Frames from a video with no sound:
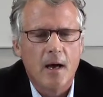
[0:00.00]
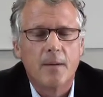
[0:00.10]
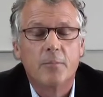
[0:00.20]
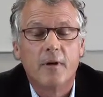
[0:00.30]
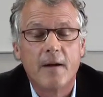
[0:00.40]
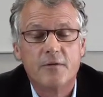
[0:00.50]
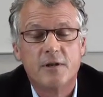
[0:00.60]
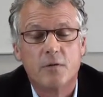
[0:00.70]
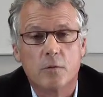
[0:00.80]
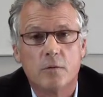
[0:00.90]

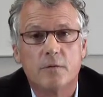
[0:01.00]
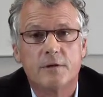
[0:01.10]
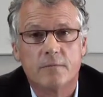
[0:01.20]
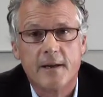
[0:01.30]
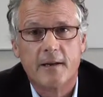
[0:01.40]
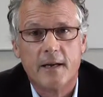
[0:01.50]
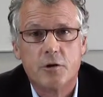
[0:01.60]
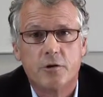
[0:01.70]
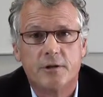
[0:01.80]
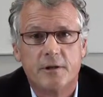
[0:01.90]
privacy rules and
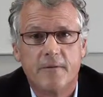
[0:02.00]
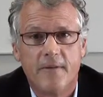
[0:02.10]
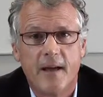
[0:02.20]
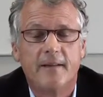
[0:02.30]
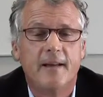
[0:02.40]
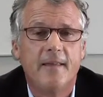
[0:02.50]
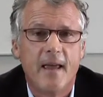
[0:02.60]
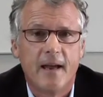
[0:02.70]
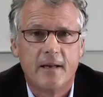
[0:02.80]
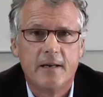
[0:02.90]
regulations in effect in
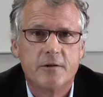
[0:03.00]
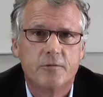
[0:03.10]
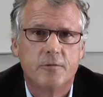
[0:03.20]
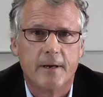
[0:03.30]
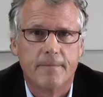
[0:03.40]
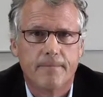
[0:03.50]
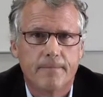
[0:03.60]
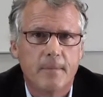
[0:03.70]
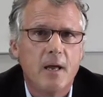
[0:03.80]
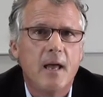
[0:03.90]
that country.
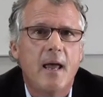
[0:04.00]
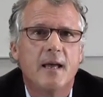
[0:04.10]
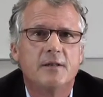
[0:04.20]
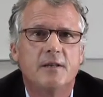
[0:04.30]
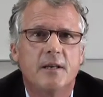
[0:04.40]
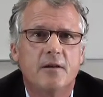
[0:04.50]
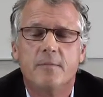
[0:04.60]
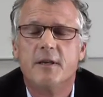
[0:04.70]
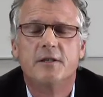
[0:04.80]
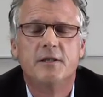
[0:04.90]
As it could
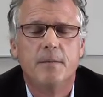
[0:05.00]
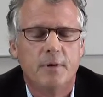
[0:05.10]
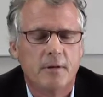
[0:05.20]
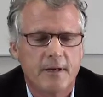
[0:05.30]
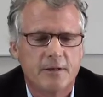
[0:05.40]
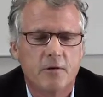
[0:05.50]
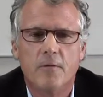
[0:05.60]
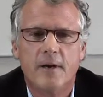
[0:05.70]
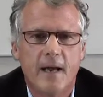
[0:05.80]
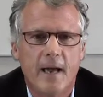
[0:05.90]
be as simple as
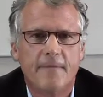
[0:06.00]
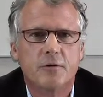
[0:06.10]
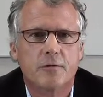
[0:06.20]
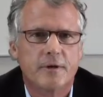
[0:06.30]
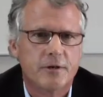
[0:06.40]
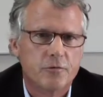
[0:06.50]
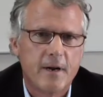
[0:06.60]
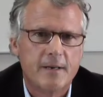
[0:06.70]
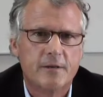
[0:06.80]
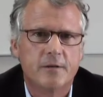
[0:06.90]
going after an
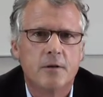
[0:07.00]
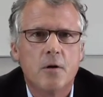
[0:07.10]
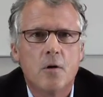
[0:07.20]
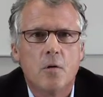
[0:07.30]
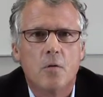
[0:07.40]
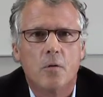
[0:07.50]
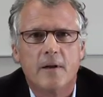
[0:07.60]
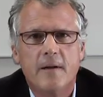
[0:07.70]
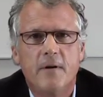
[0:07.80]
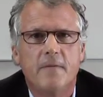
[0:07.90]
address or
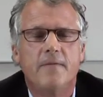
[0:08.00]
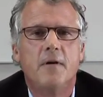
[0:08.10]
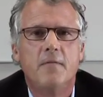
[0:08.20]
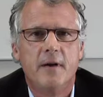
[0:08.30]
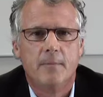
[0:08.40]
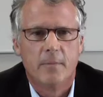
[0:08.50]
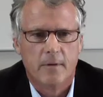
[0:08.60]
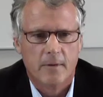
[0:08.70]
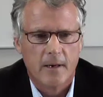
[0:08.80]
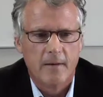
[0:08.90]
even a phone
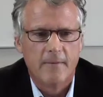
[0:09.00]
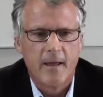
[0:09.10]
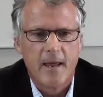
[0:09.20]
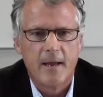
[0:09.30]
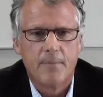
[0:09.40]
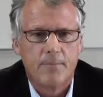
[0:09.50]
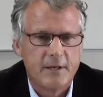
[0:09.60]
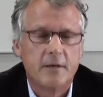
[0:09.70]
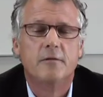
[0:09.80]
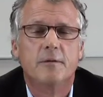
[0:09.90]
number of a
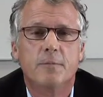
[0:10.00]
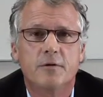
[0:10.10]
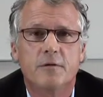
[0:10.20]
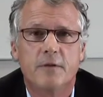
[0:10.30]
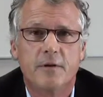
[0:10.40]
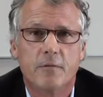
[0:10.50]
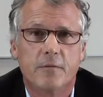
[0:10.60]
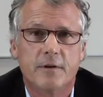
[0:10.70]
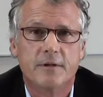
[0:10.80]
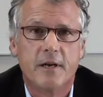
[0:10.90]
particular person within an
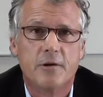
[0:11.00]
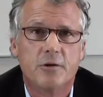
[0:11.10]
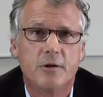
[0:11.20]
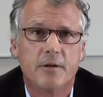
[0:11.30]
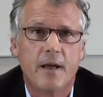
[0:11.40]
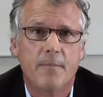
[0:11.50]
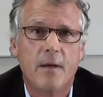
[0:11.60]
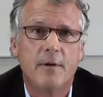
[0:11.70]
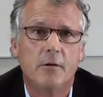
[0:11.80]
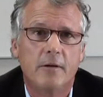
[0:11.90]
organization that may
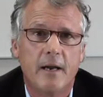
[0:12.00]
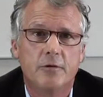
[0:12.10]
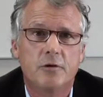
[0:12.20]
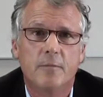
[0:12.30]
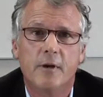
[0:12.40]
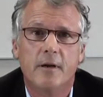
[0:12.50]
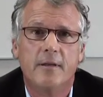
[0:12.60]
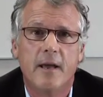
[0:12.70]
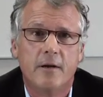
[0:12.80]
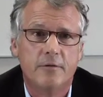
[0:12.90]
be located in Germany
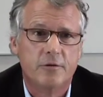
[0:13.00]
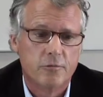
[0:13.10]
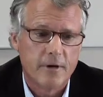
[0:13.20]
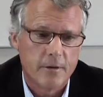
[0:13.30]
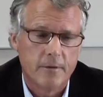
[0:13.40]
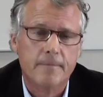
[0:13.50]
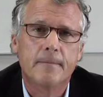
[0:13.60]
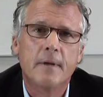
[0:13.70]
that could trigger